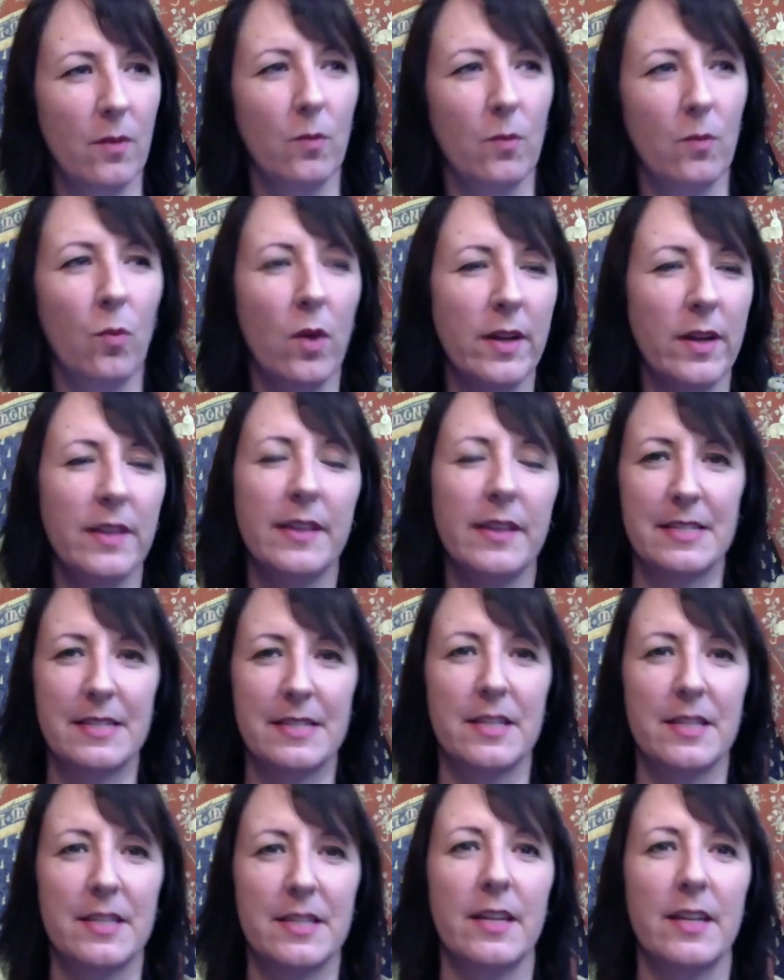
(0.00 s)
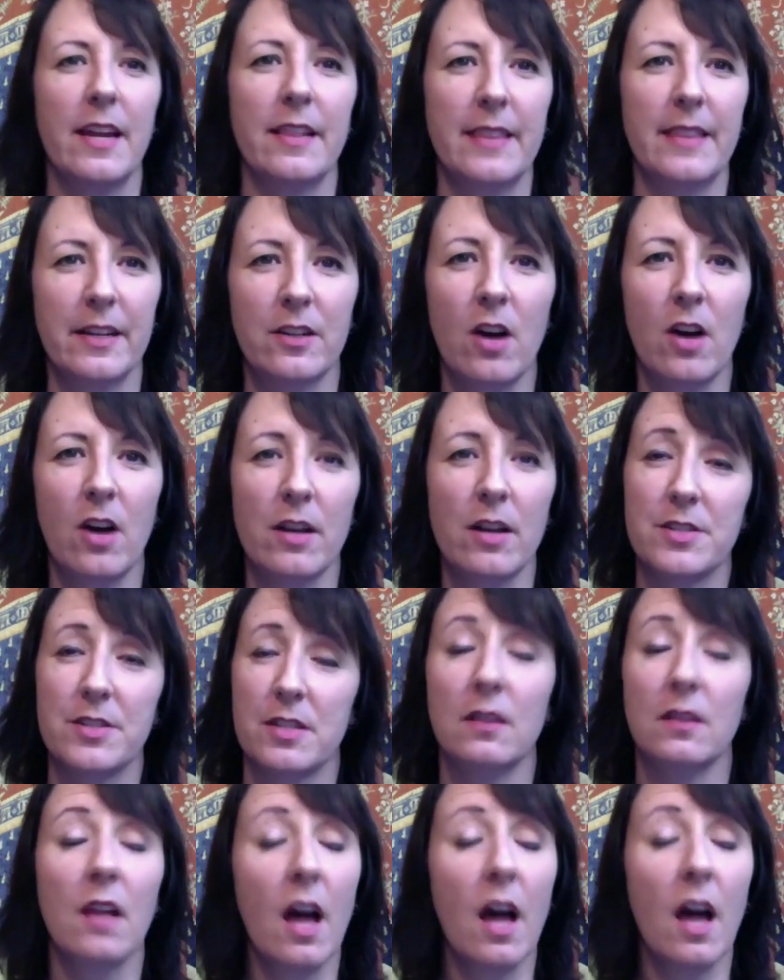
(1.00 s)
one of the things that, that
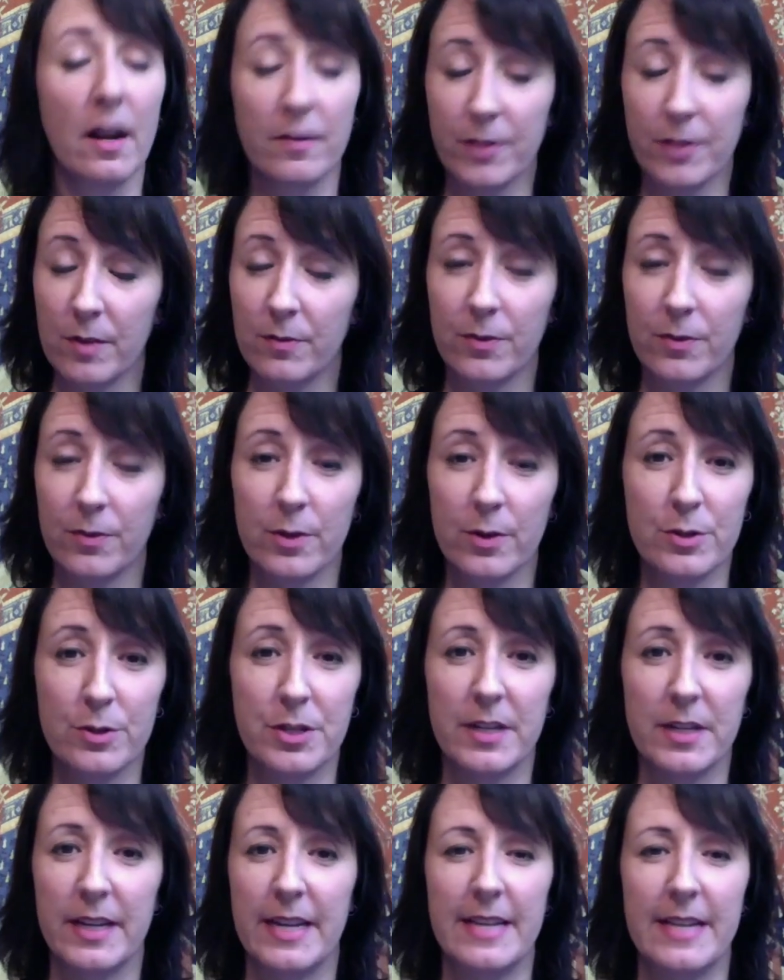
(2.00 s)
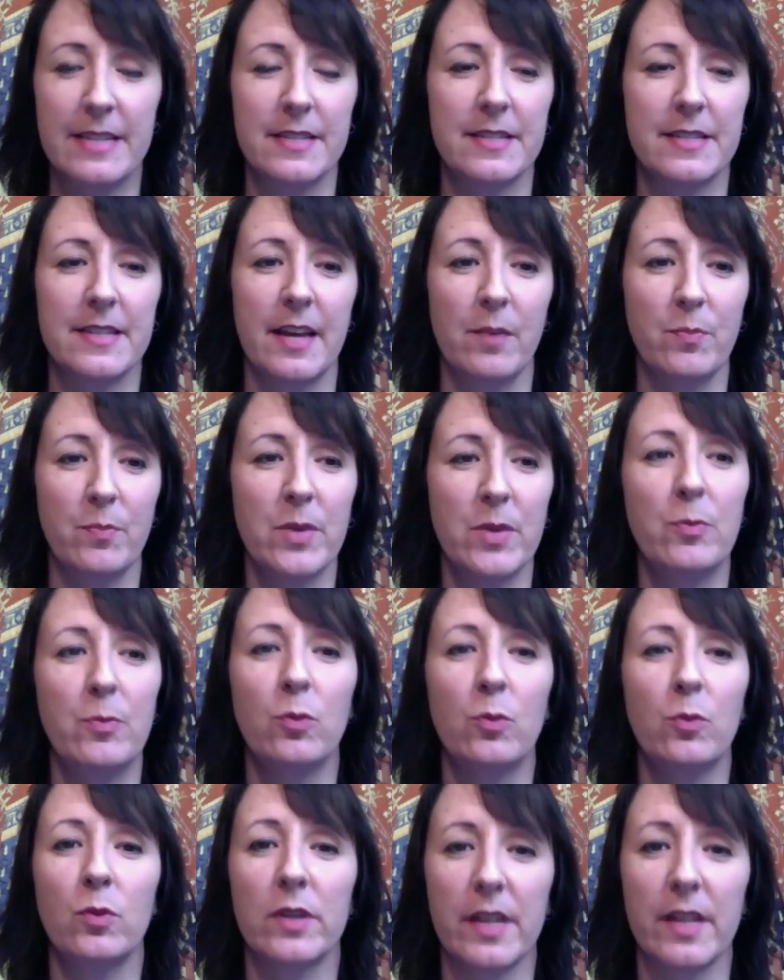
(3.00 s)
causes a lot of confusion is that
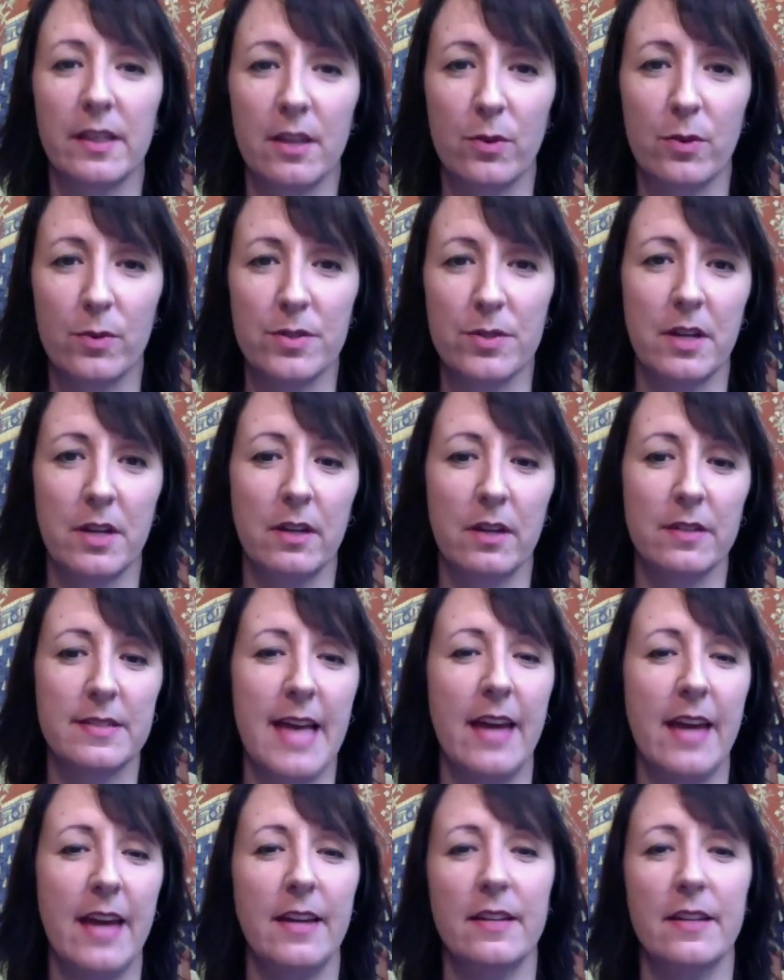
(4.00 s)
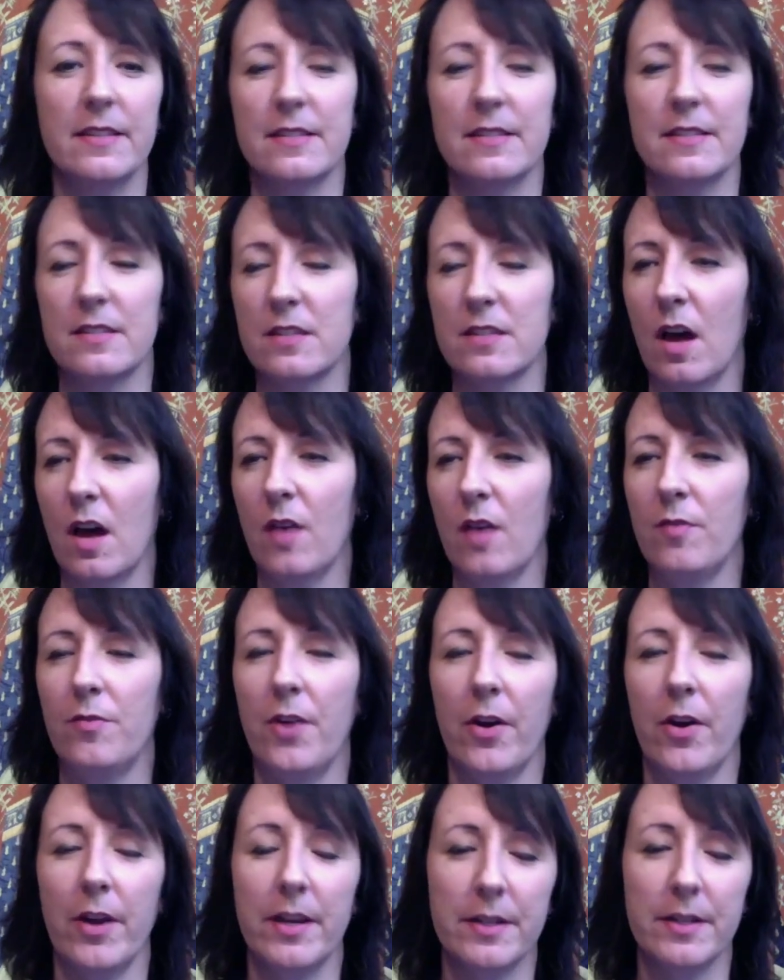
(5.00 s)
people will get their results and it's a
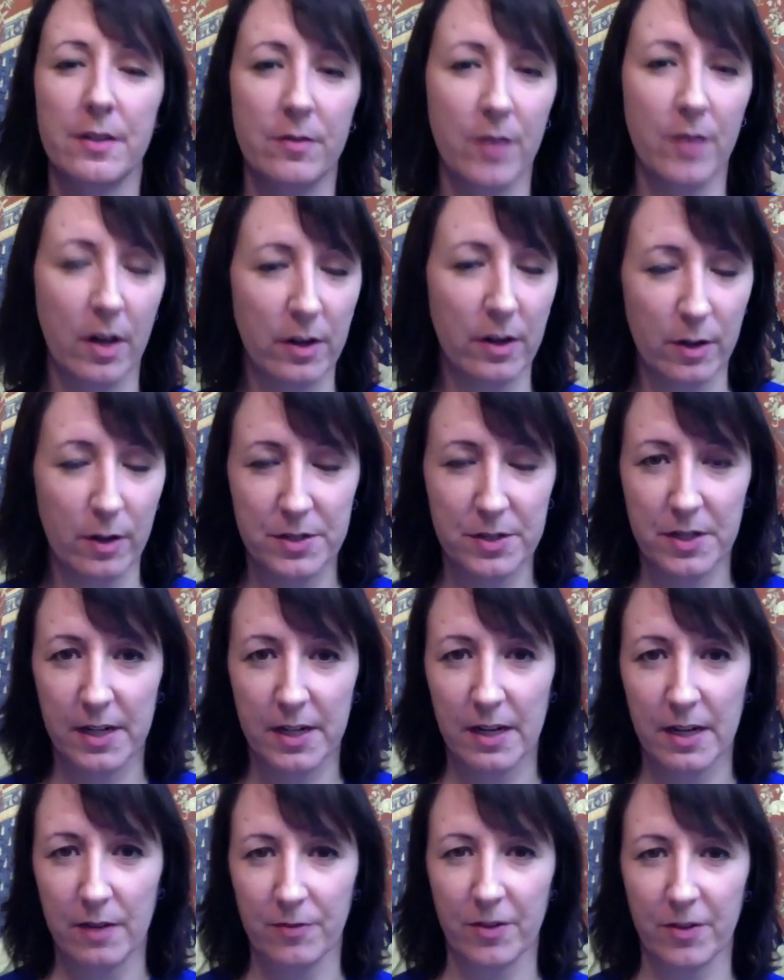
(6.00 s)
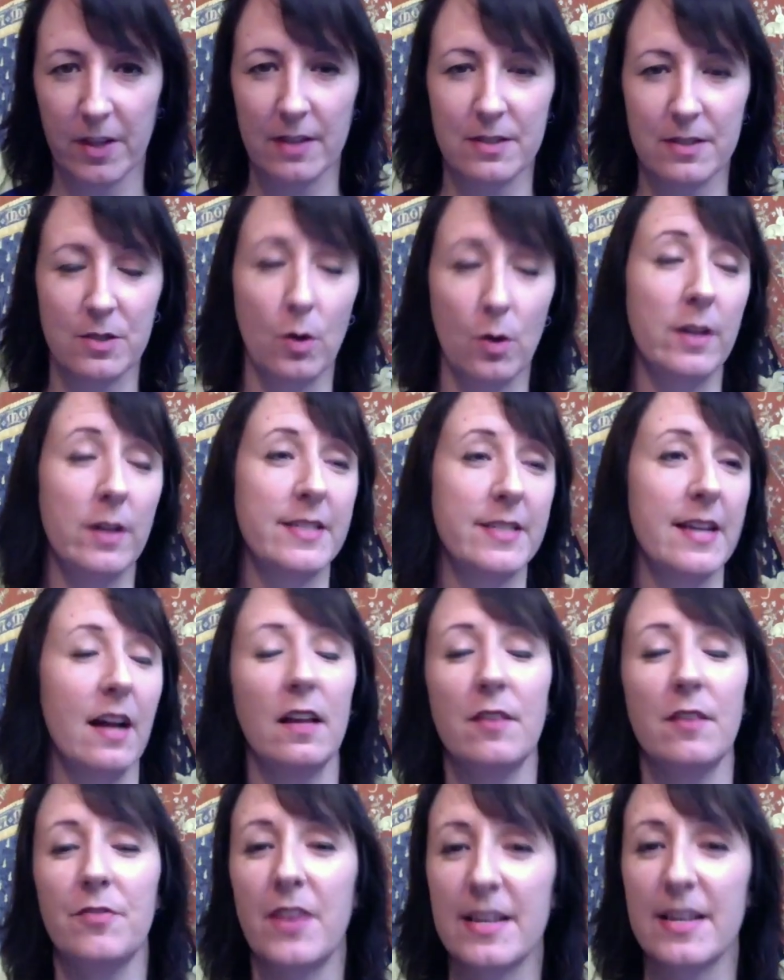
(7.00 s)
variant of unknown significance, or it's
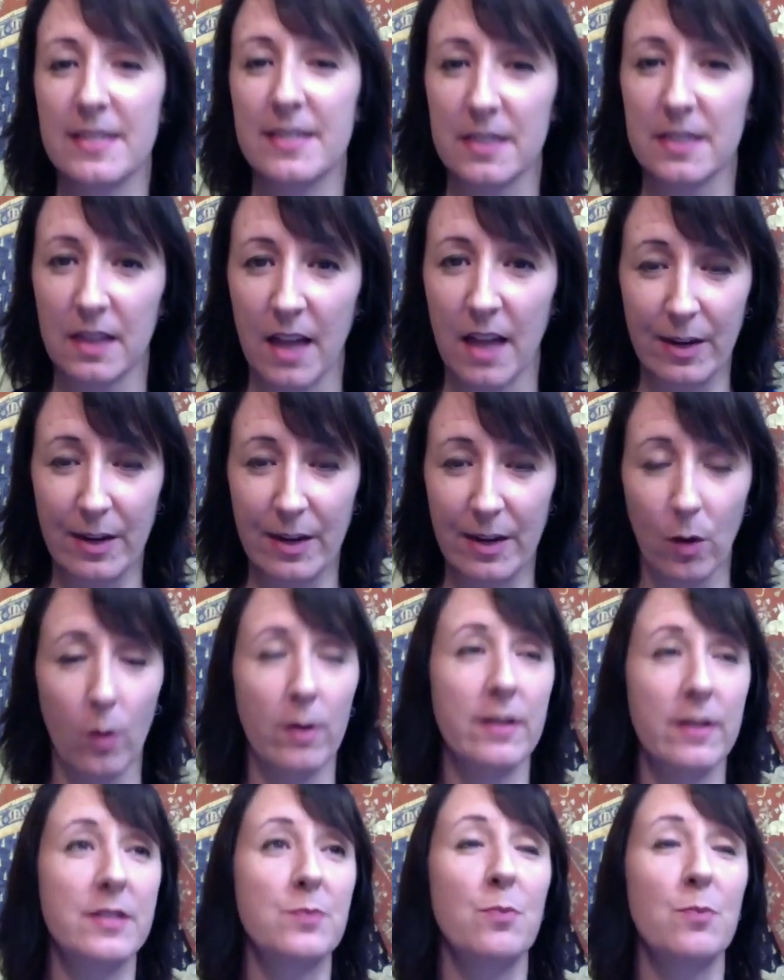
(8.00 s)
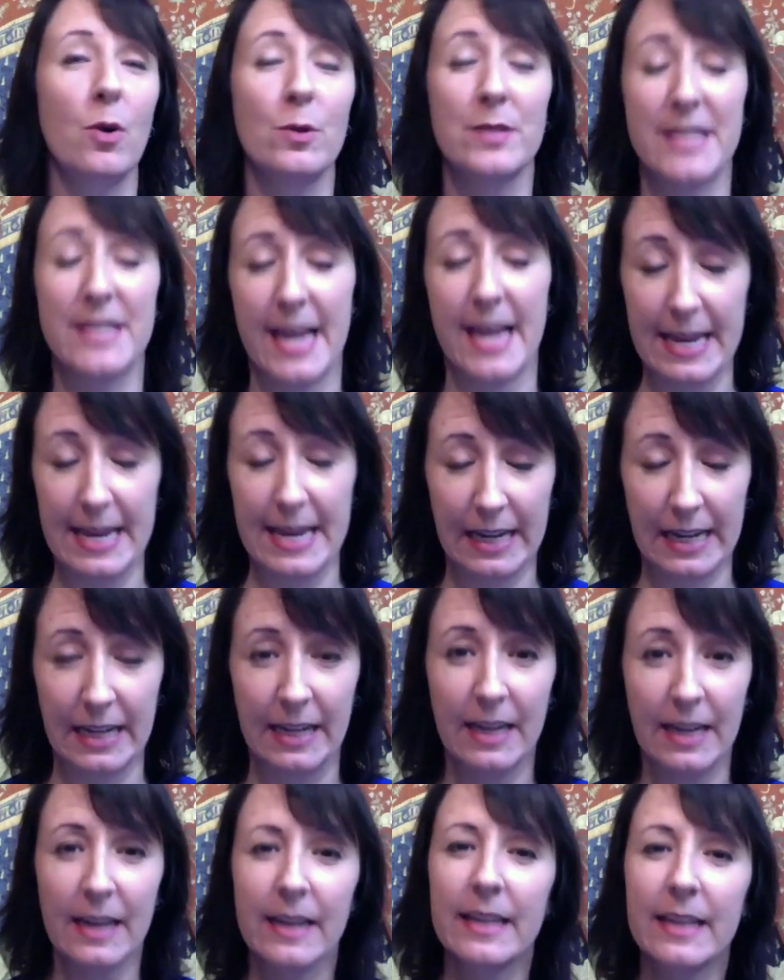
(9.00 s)
LFS-like, or it's
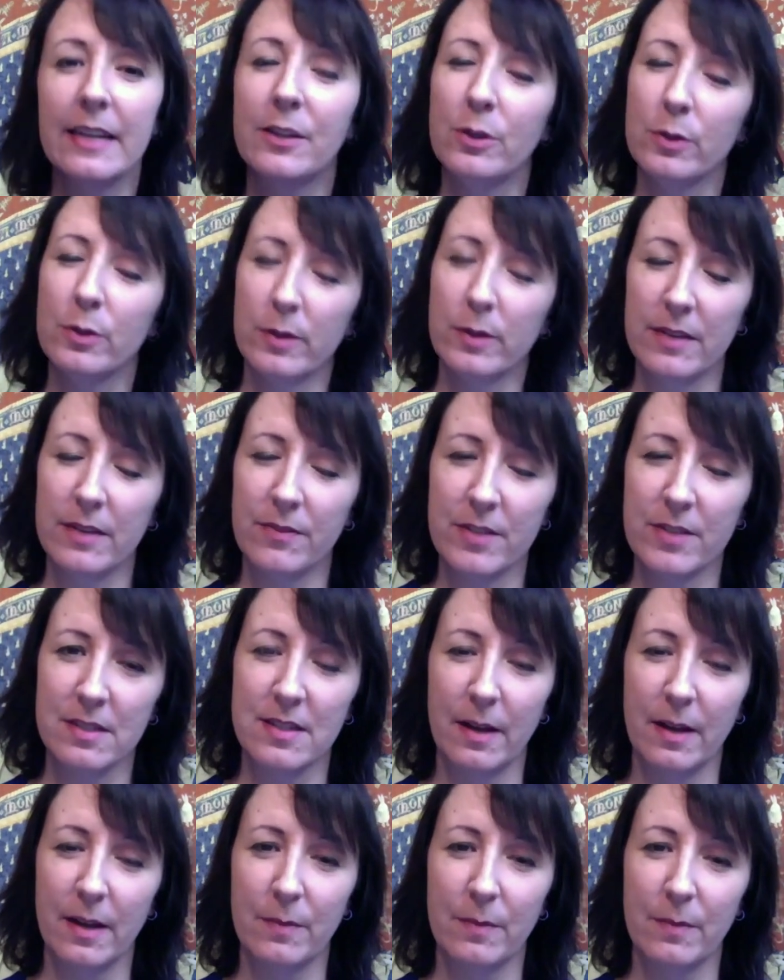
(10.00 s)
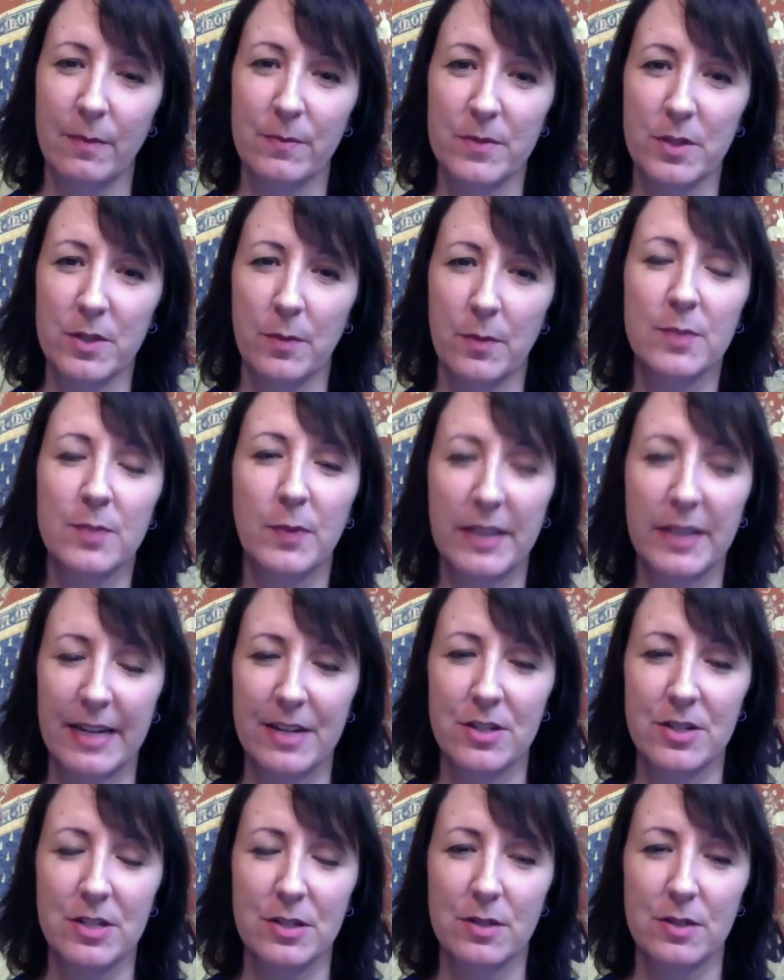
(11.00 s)
mosaic. Can you give us some
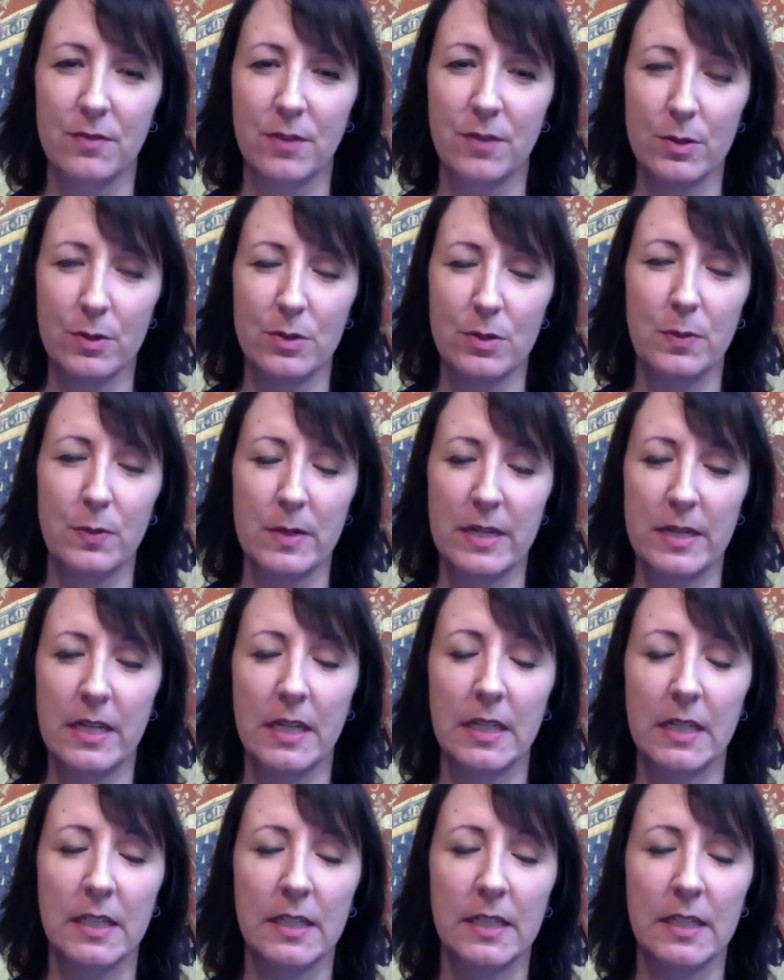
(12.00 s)
explanations of those three?